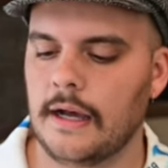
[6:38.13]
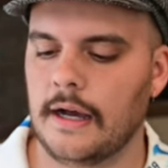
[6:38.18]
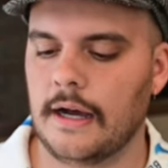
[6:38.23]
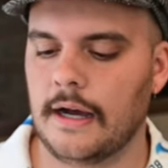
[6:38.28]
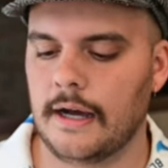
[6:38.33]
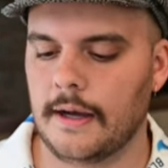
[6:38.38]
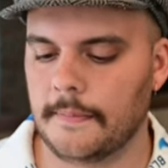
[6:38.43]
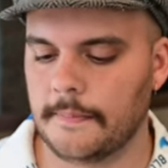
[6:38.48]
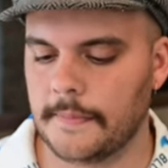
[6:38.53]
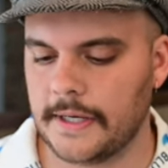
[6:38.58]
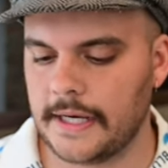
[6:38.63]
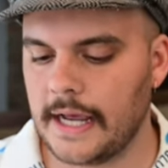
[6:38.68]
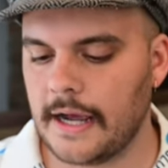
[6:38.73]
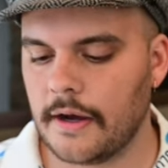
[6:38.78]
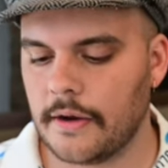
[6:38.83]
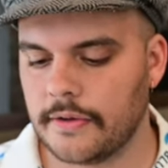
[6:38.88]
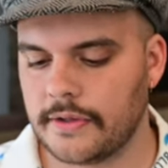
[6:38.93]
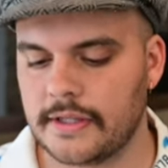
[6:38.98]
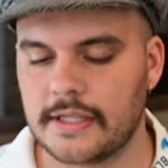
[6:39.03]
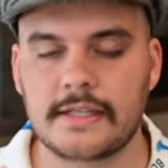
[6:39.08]
Um,
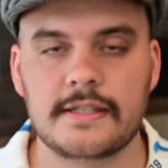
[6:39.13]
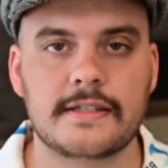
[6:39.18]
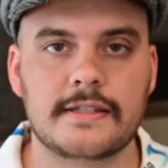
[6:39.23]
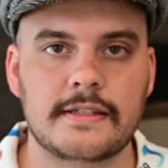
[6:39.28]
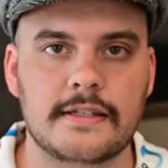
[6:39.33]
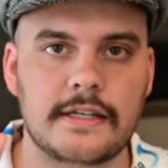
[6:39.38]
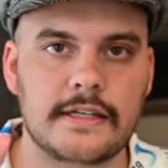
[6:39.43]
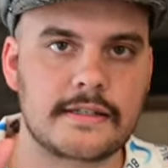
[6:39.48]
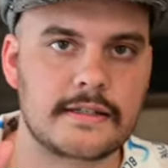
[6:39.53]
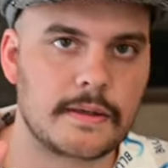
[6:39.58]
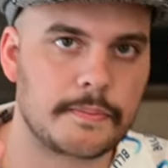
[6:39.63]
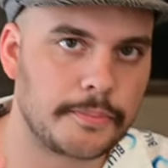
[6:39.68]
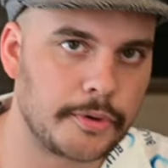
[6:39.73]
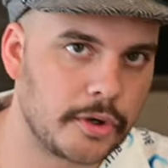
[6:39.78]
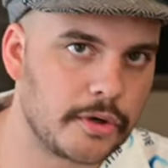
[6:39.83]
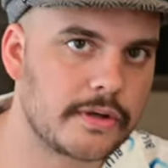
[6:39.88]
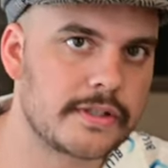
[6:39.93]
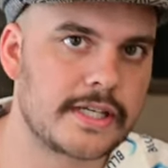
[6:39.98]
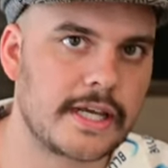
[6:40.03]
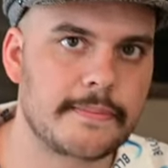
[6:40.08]
now, this is a
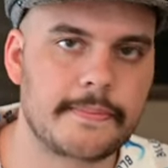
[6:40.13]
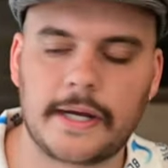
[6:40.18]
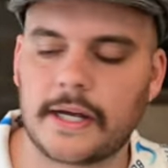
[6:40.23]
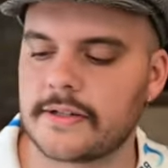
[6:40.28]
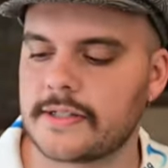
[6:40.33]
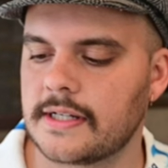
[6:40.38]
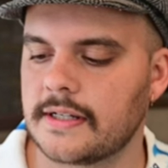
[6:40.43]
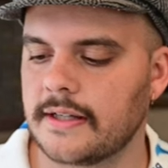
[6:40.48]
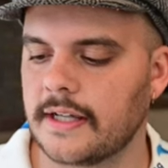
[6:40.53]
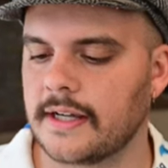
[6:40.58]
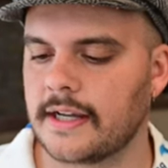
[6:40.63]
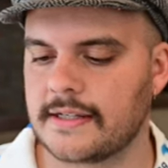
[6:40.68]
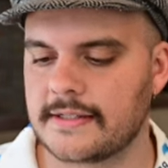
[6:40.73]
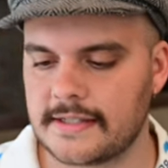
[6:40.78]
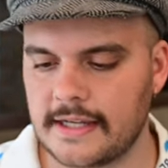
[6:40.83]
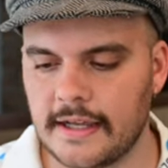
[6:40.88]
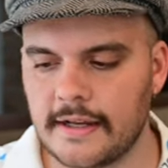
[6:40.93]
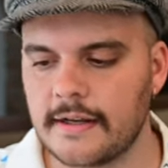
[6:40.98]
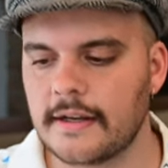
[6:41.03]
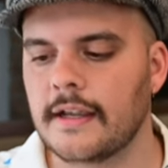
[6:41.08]
prototype housing, like I
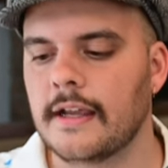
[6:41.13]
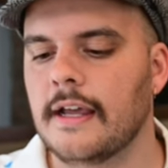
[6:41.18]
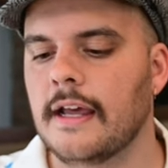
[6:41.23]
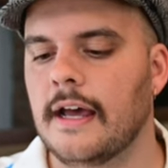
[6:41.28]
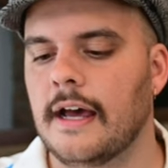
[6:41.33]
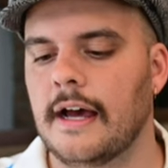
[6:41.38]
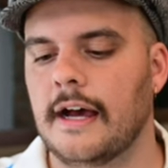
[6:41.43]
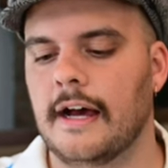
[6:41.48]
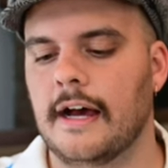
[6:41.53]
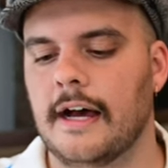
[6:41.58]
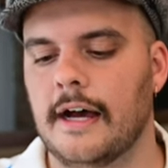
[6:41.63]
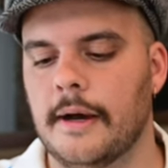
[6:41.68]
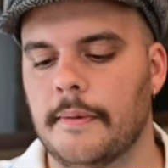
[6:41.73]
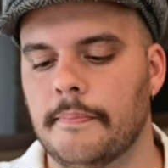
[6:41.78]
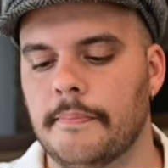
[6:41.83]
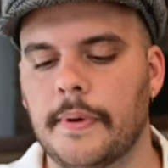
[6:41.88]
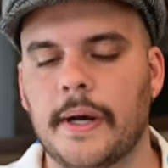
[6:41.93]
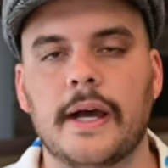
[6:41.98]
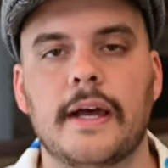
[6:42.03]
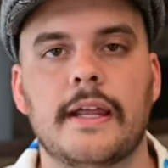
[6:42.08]
said.
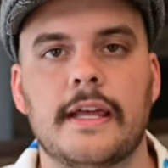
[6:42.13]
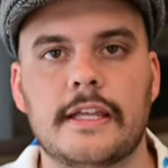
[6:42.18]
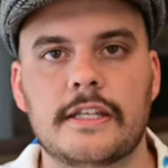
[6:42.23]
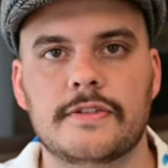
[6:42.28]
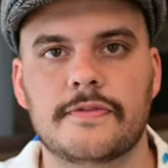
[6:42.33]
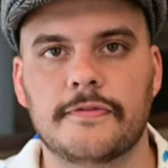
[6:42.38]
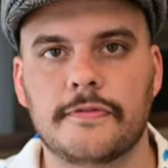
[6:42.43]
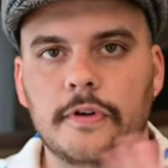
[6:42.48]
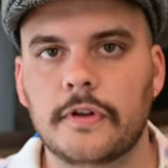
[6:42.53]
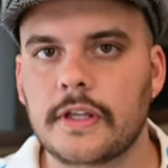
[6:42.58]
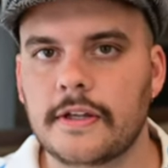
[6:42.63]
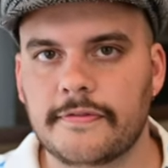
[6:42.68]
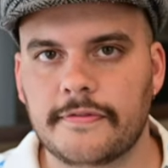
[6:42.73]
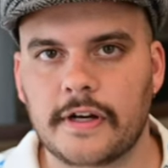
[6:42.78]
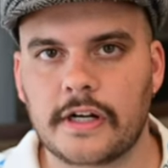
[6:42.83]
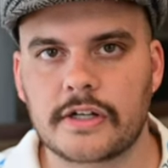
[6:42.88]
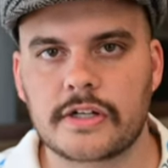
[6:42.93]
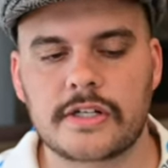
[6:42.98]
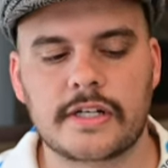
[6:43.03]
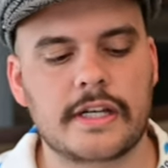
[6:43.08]
Uh, but it's fully
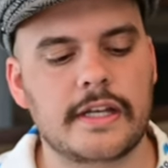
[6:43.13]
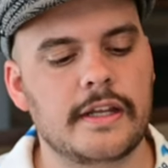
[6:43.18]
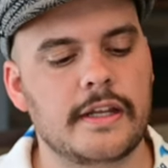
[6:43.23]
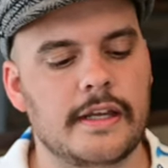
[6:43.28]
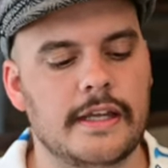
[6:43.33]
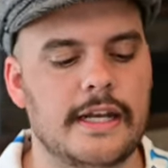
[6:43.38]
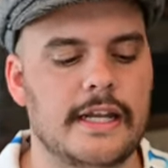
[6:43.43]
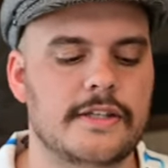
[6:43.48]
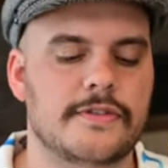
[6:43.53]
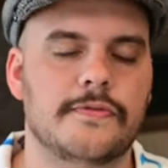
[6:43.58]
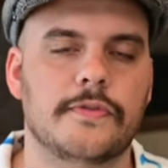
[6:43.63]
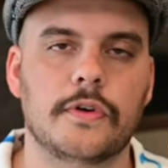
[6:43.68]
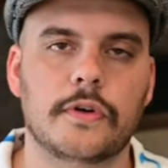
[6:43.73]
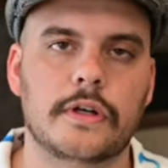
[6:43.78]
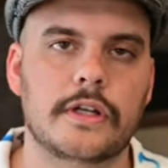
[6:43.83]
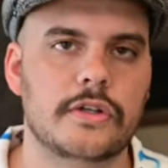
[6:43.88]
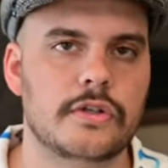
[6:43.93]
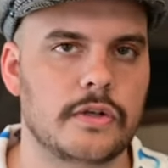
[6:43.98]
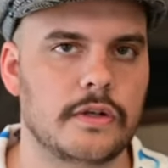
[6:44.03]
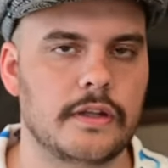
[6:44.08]
functioning. It has full
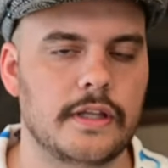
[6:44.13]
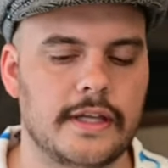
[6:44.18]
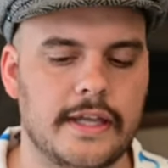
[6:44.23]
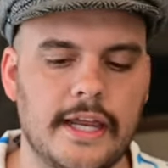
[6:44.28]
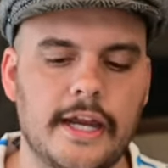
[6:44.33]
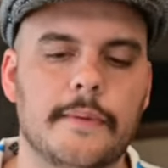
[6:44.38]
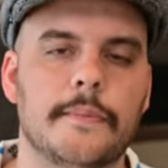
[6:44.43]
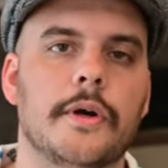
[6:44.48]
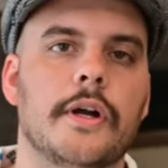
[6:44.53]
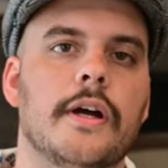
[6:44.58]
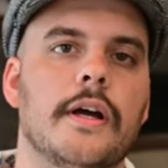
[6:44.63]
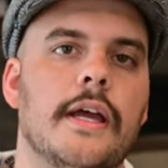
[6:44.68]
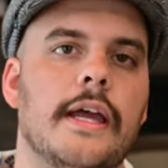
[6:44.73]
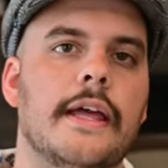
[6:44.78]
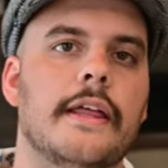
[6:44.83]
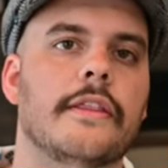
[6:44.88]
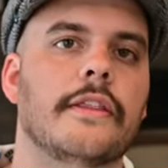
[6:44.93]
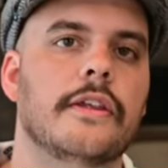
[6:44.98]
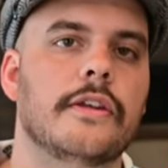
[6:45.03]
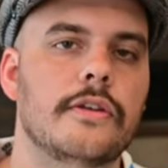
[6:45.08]
control of the camera
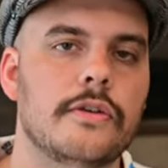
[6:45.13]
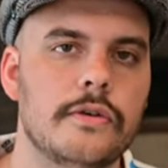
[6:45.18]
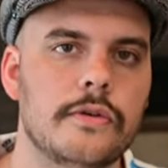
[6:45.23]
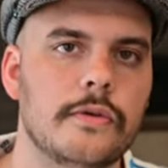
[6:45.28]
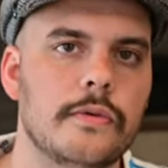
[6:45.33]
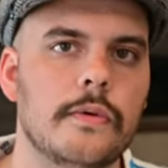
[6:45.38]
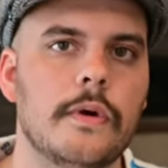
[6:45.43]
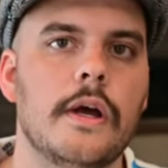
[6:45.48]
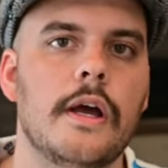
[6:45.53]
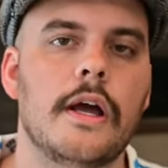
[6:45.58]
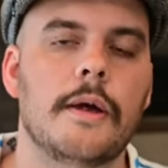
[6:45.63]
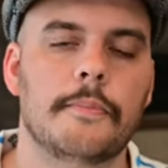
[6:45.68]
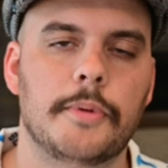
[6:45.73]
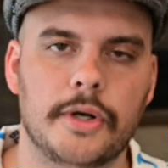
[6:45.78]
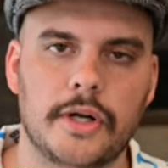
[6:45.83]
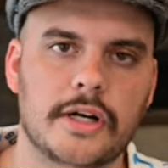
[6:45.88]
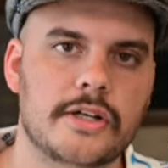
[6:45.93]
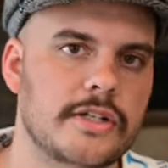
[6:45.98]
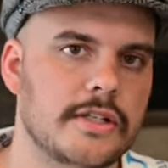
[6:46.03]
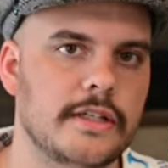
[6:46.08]
and the new
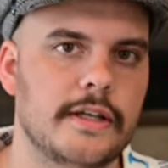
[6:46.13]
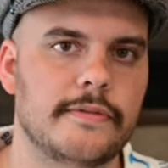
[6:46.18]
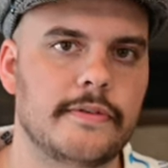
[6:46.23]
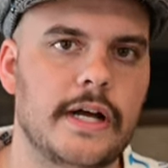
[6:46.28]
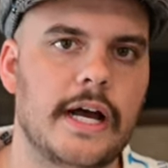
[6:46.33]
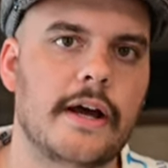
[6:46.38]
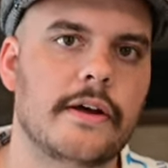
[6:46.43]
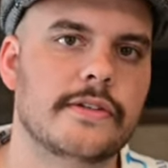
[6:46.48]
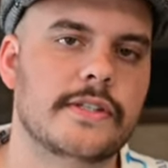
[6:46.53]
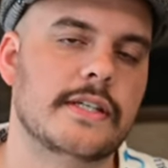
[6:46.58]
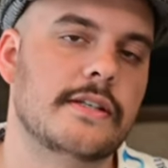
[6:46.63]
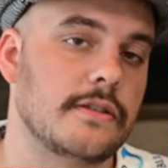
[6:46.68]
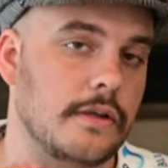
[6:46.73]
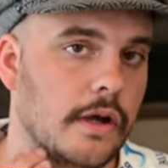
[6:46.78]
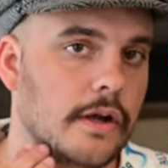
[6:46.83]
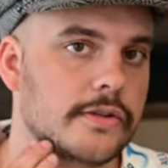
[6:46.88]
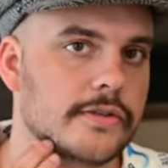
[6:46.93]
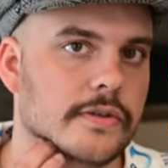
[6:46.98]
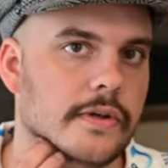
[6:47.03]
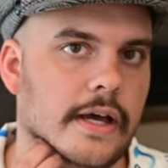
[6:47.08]
production level housings
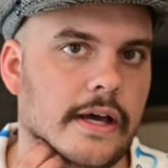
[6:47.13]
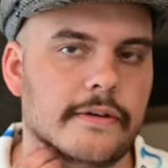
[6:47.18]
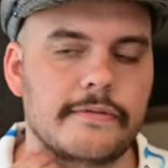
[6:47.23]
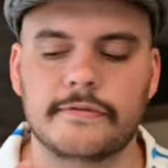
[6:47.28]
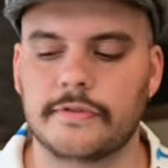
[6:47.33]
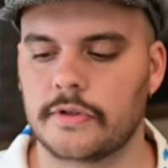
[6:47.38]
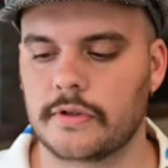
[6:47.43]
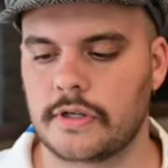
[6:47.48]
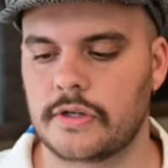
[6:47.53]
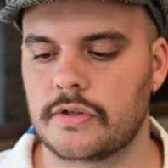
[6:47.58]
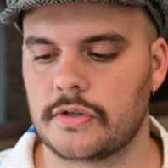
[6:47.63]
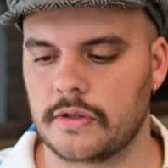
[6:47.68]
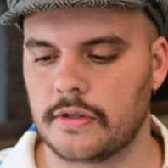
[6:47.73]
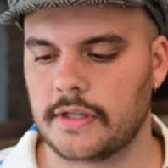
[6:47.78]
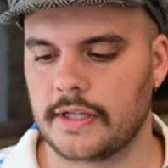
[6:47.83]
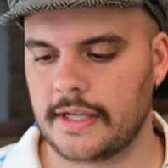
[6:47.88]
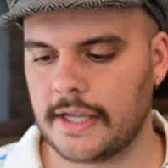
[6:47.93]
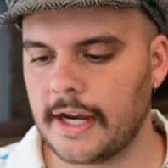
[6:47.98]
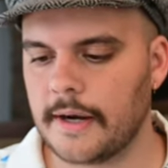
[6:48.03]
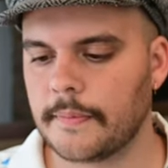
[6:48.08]
also have full control
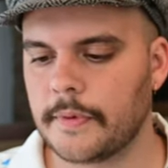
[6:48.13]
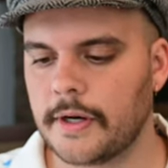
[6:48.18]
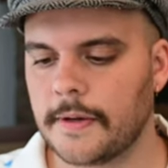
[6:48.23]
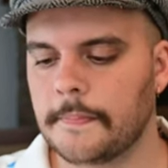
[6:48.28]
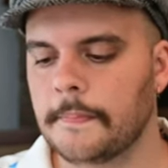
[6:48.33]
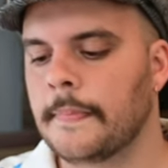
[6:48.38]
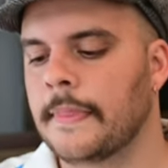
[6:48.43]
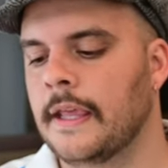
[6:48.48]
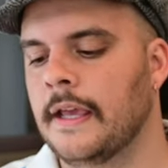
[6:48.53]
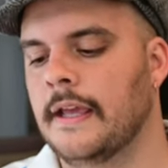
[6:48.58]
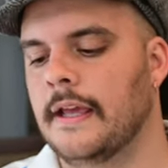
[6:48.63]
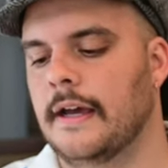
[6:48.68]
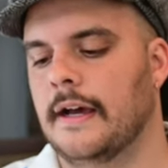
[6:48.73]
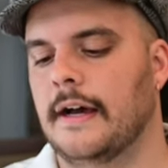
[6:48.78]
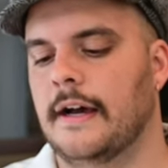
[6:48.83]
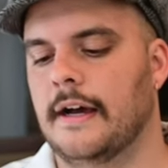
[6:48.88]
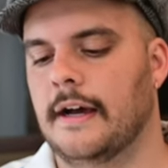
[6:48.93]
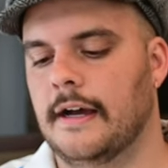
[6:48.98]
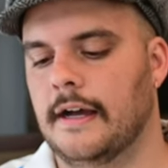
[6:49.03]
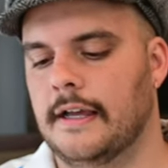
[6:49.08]
of the camera.
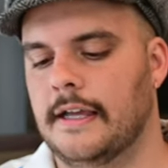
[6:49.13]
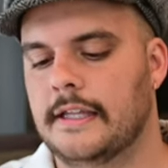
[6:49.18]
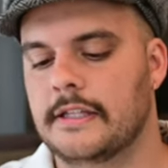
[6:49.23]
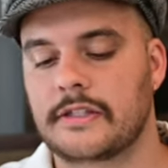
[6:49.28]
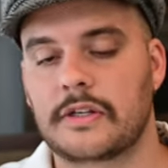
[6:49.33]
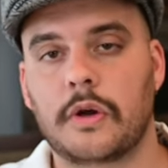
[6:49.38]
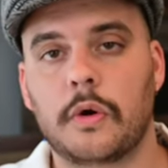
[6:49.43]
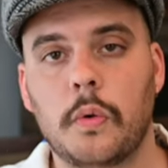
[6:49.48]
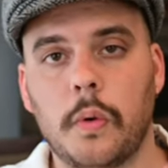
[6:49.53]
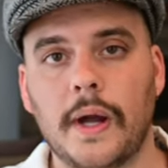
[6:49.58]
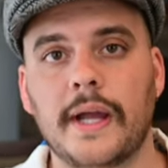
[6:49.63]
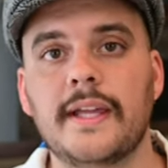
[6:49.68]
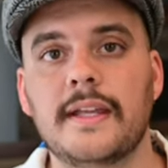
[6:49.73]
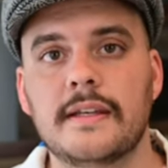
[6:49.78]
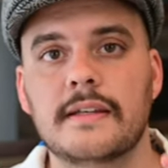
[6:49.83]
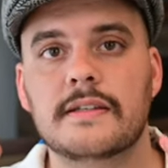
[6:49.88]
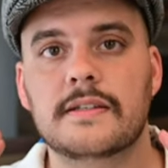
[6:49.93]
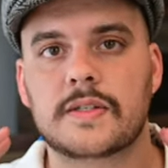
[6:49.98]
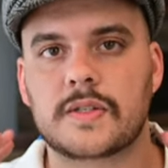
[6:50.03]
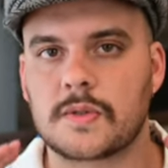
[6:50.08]
Uh, it's
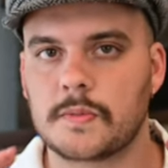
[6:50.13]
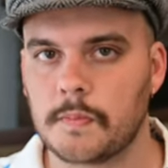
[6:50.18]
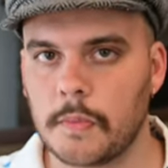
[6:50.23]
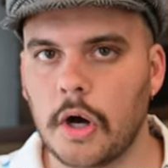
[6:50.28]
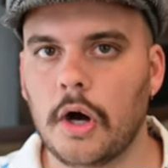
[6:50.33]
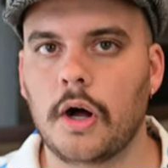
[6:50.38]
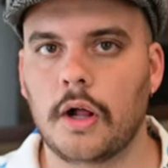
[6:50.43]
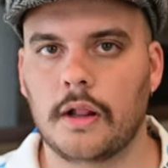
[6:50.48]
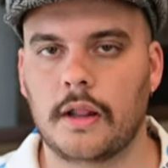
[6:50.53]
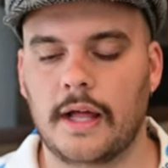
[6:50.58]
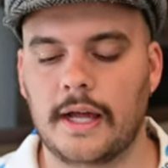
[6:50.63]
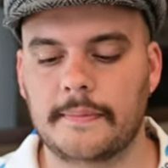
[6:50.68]
quite small.